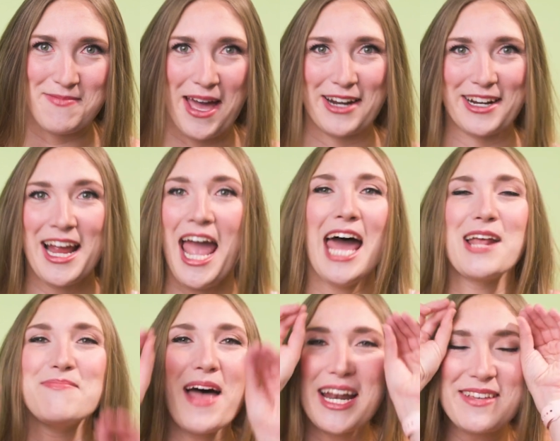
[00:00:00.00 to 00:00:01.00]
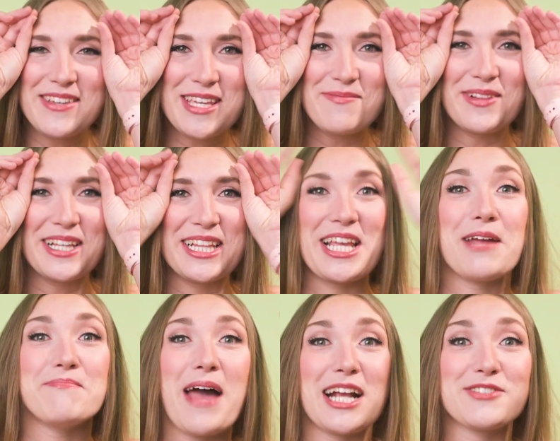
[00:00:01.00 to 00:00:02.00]
matter, and I'm not even completely
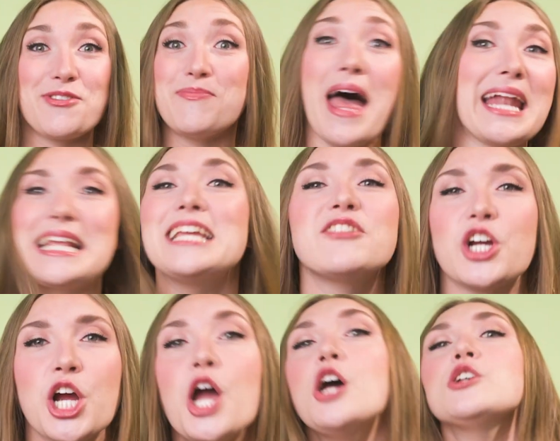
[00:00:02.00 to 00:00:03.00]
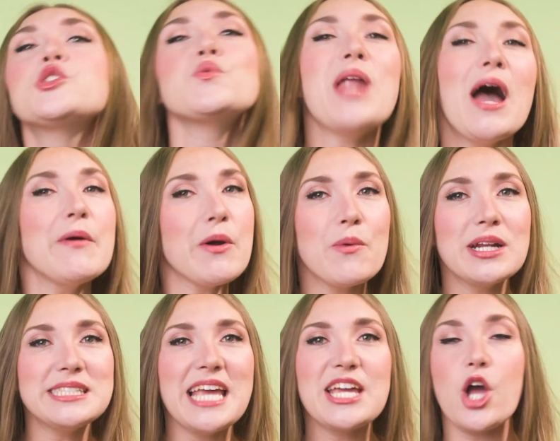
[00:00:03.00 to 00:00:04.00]
unpacked from that either. So now I
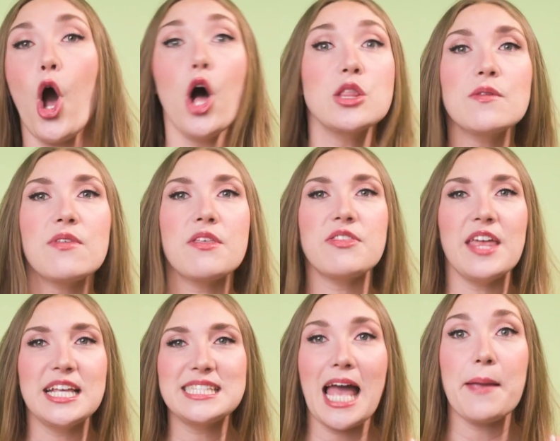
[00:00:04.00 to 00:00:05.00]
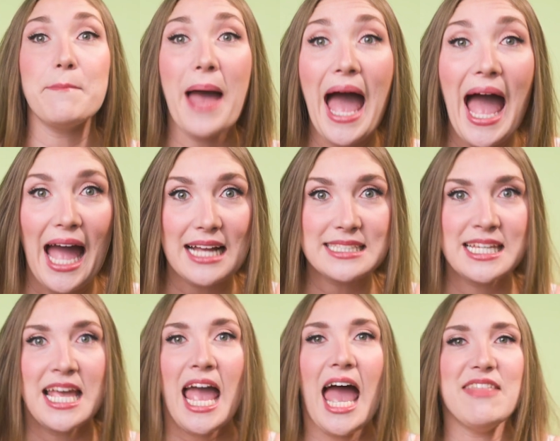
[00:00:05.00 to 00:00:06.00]
want to take all of the things I packed
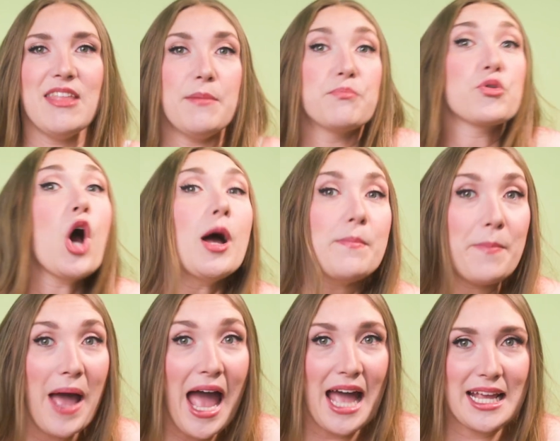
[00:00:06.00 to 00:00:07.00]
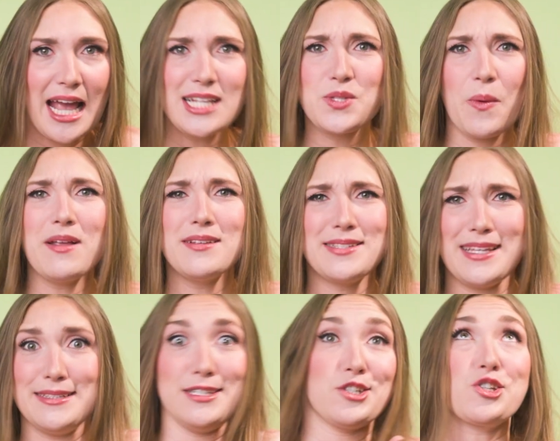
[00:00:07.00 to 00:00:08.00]
and then brought back, as well as the
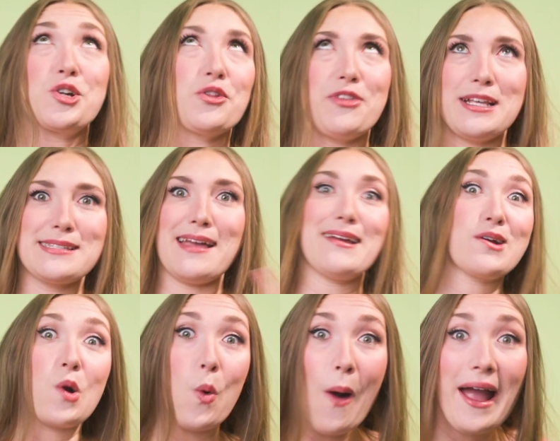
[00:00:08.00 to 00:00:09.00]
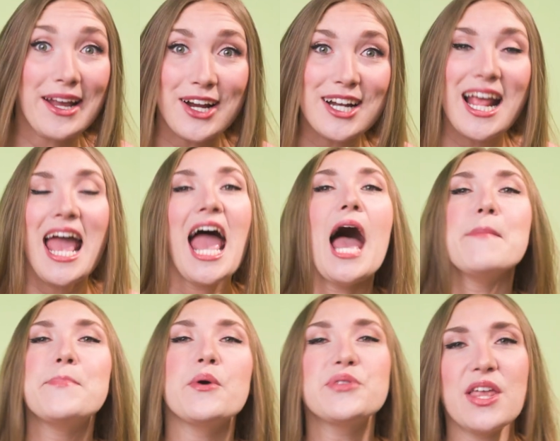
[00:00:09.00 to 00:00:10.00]
additional things I acquired
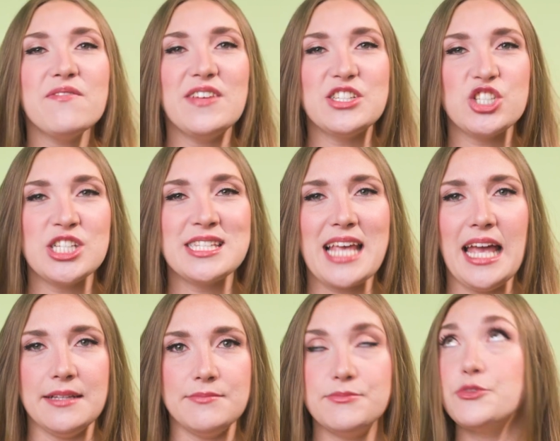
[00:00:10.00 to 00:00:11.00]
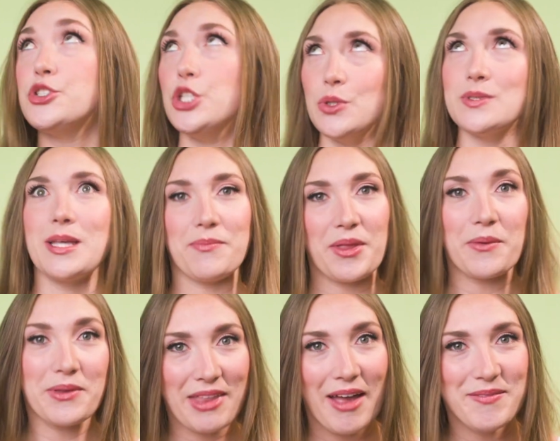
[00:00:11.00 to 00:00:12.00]
at both conventions, and do something
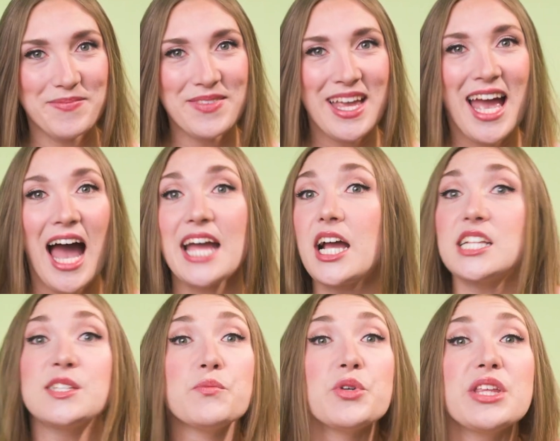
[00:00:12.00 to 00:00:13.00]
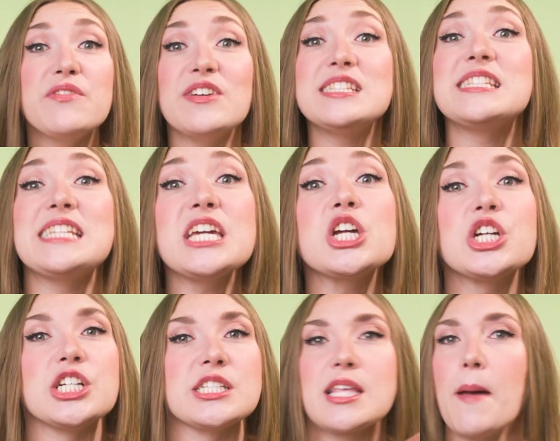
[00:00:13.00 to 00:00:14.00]
with them. I got some really fun
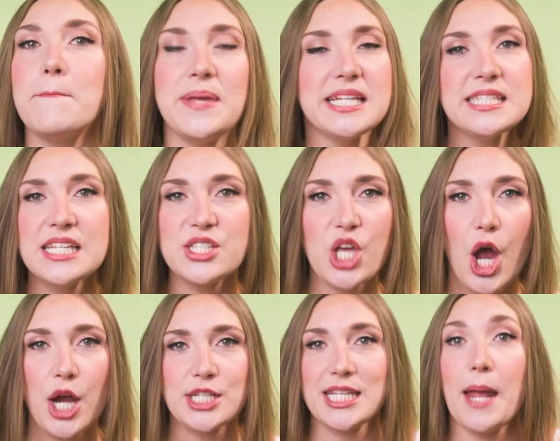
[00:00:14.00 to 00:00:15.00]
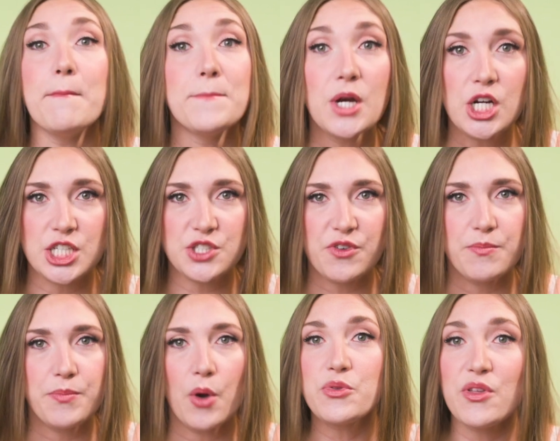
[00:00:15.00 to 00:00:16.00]
stickers, business cards, and merch from
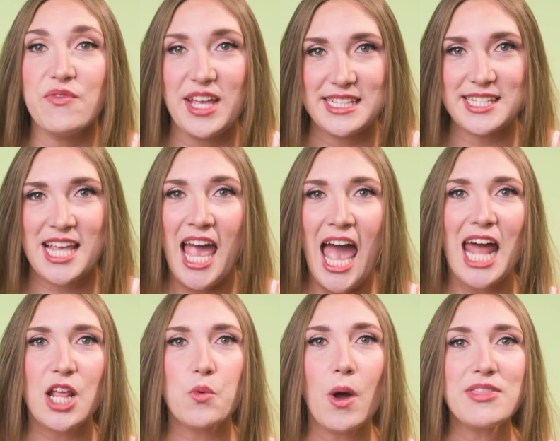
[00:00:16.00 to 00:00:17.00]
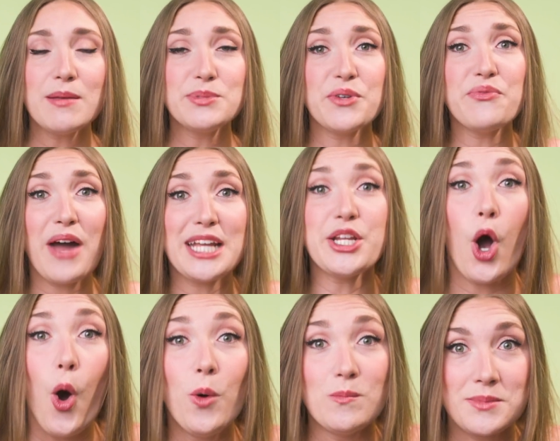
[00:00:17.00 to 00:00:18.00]
both events, and I want them to find
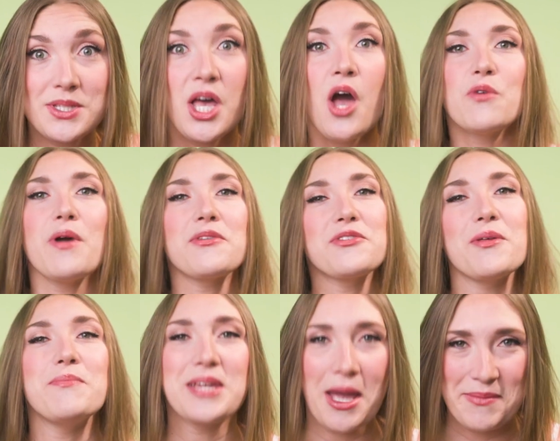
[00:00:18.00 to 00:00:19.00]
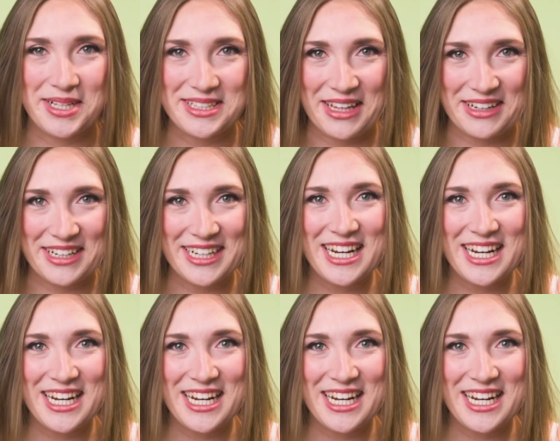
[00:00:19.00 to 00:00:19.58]
homes rather than becoming clutter.